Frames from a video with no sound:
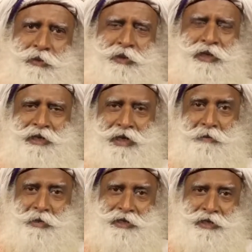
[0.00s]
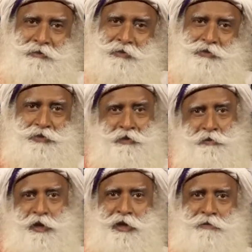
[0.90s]
Only Rama came, he should
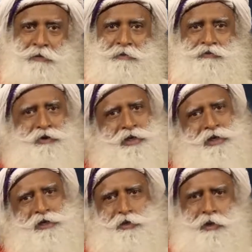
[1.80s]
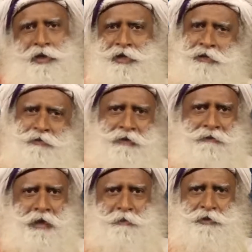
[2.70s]
have brought, but 14 days quarantine would
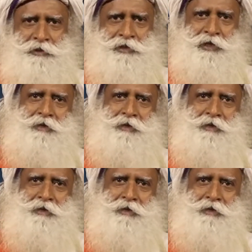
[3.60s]
have happened